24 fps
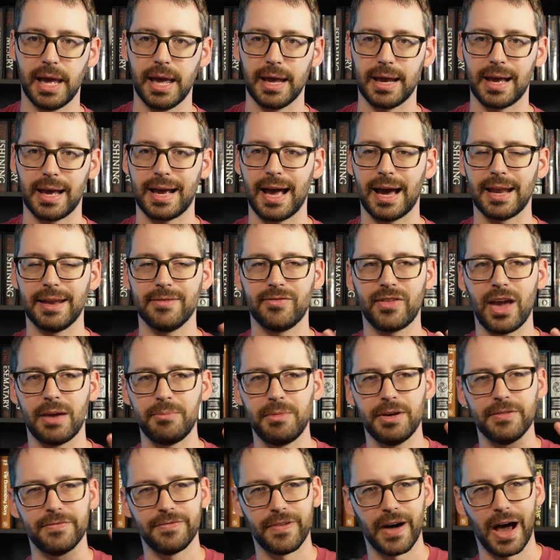It kind of gave
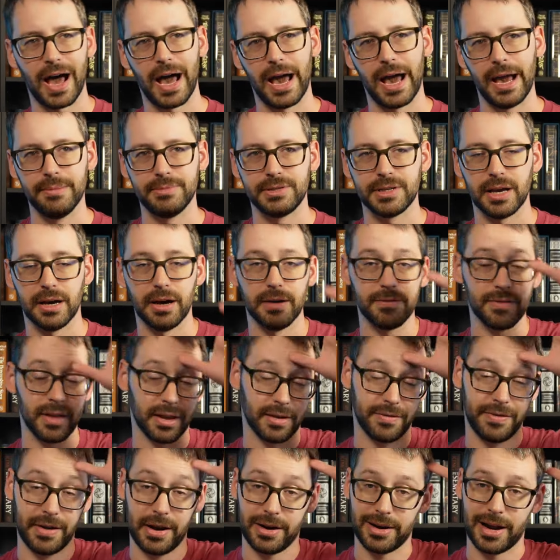me vibes of like
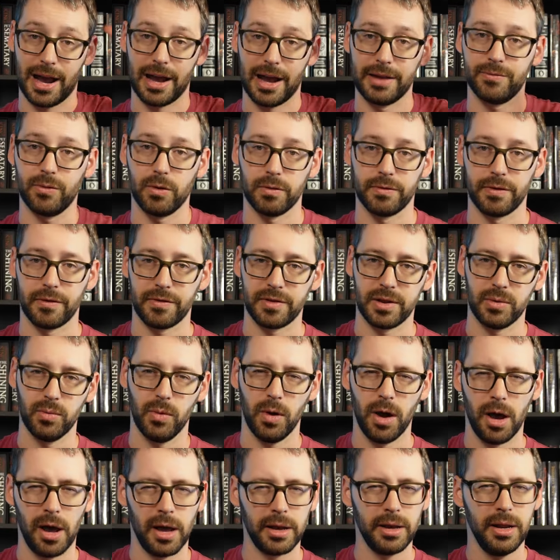Fahrenheit
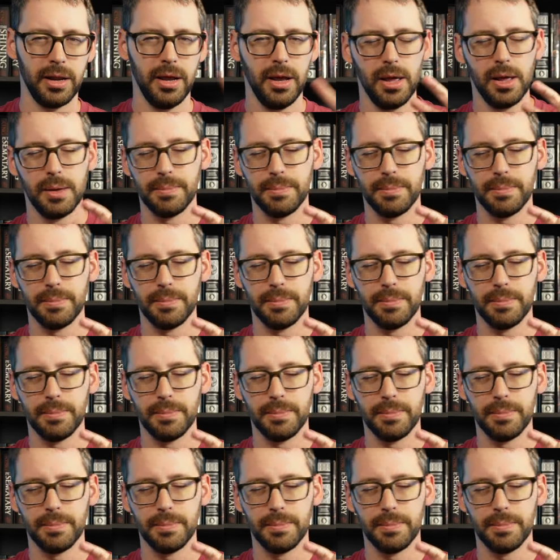451,